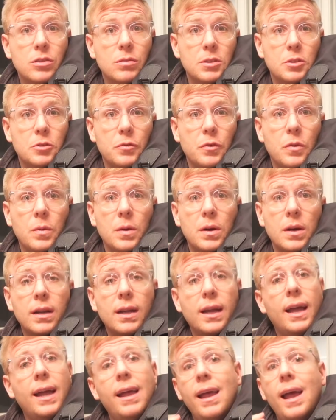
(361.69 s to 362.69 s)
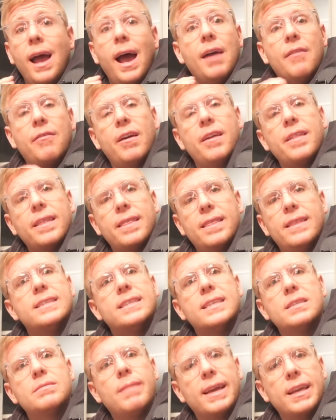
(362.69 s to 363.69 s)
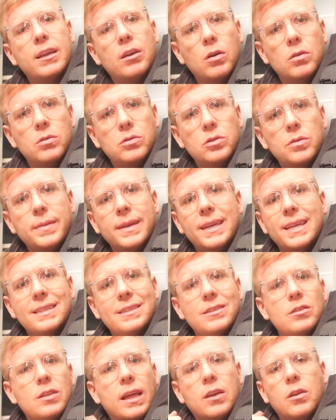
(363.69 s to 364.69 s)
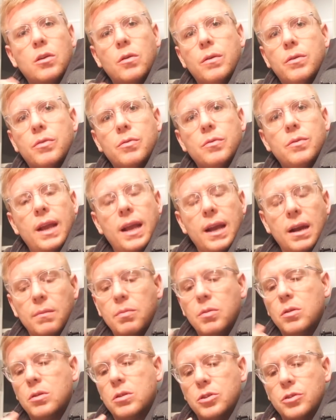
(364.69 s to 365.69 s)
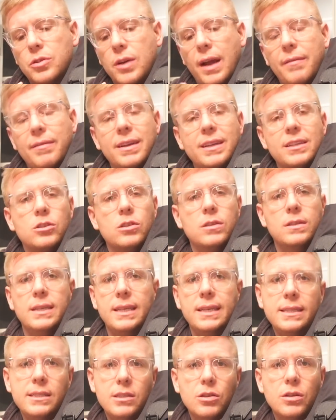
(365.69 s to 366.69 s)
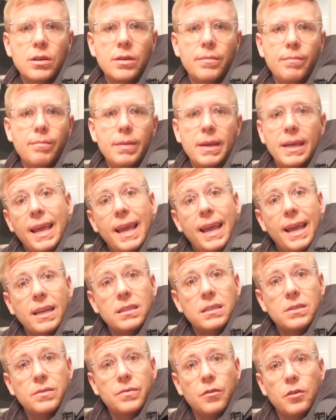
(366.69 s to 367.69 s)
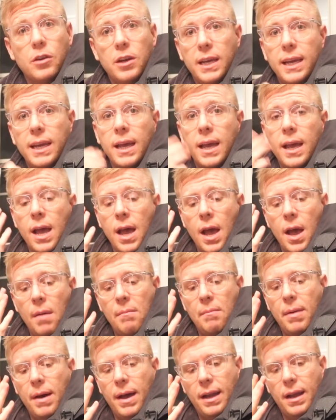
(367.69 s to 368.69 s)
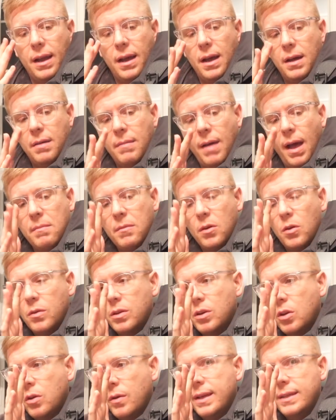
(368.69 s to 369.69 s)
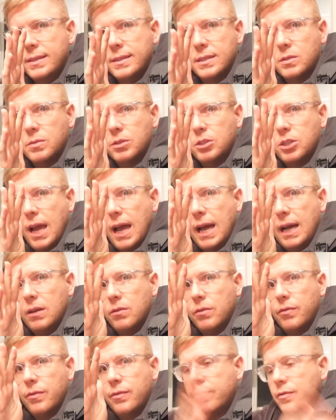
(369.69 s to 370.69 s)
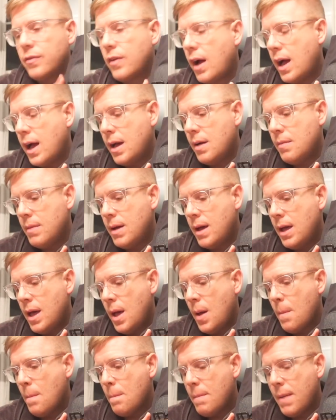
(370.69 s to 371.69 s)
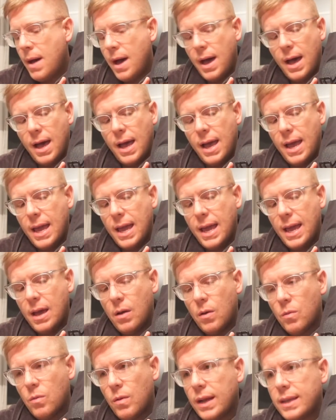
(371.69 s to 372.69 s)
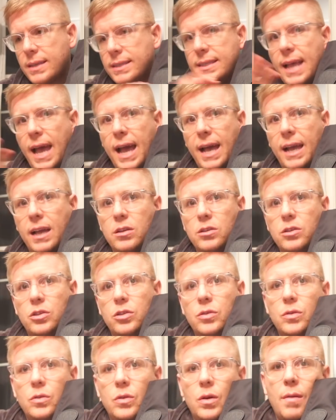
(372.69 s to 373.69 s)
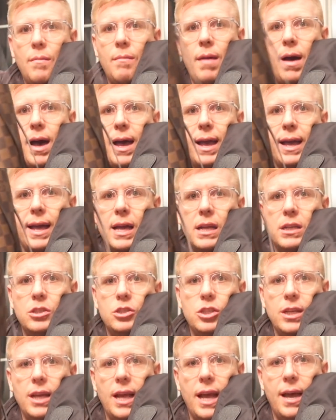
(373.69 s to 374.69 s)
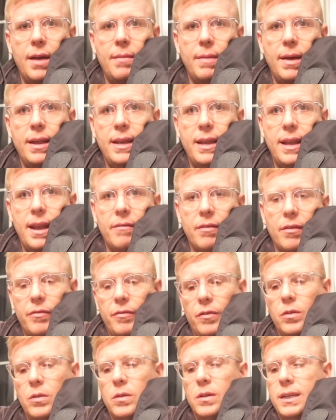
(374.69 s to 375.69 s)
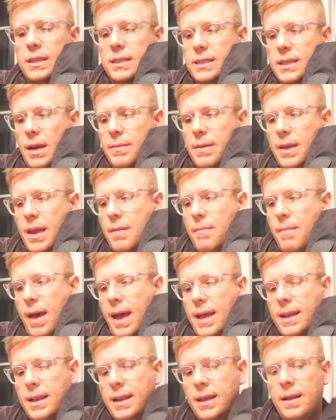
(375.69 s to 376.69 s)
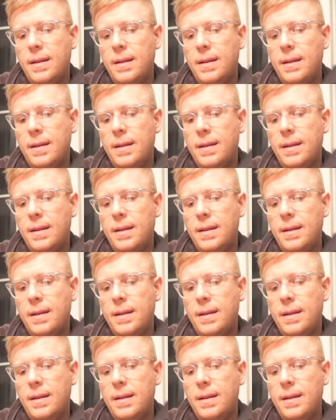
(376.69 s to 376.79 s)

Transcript: so much for work, I find that this is my go-to, because like going through an airport or traveling, it's just easier to be hands-free. But um, I'm going to go ahead and switch out from my rucksack to my G M Neverfull and Damier Ben.